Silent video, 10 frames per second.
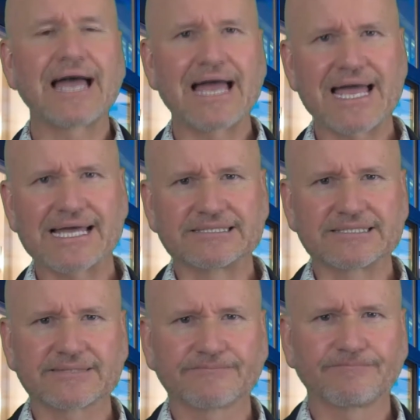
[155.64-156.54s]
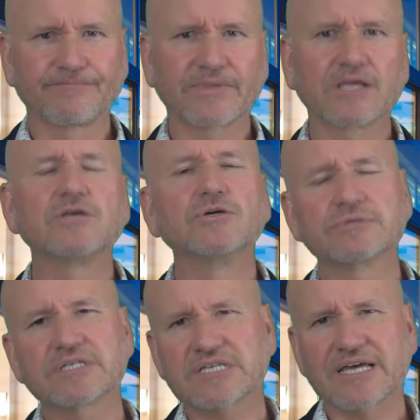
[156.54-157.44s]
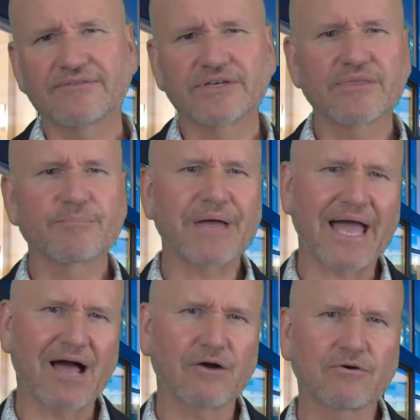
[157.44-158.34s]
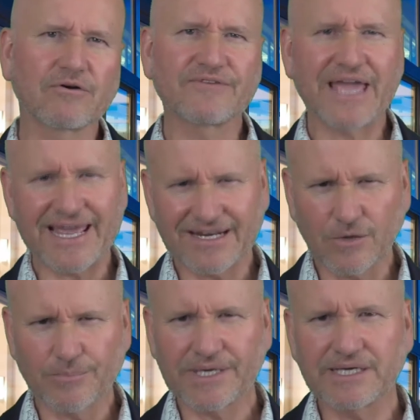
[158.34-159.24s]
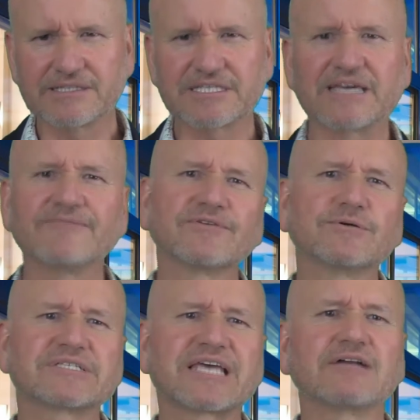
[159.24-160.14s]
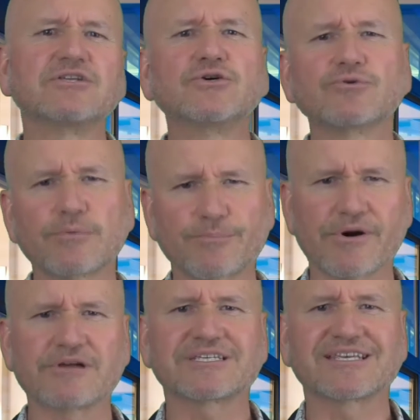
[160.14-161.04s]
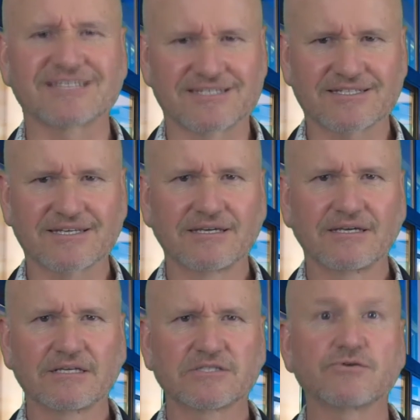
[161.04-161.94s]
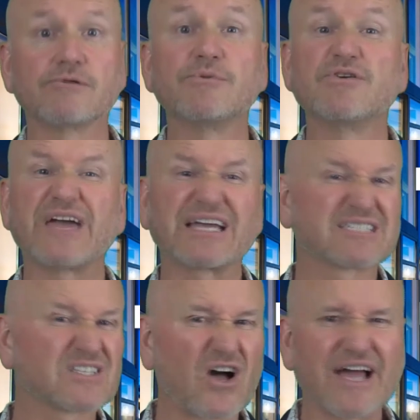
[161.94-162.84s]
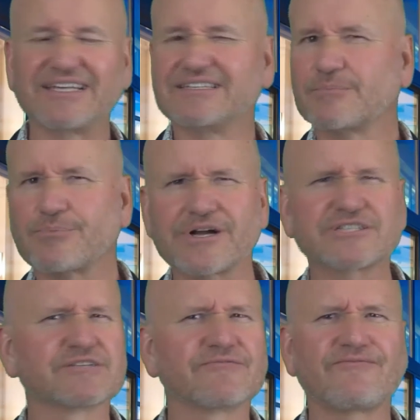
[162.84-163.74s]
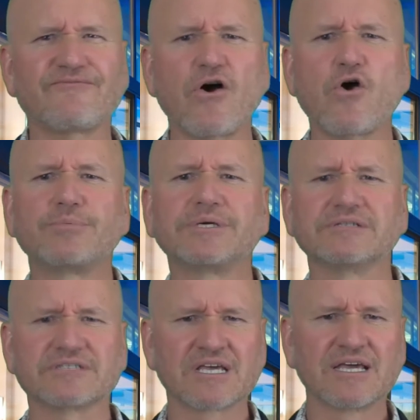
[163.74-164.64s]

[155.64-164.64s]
And you'll discover the power of NLP to influence our neural processes to remove anxiety, depression, phobias,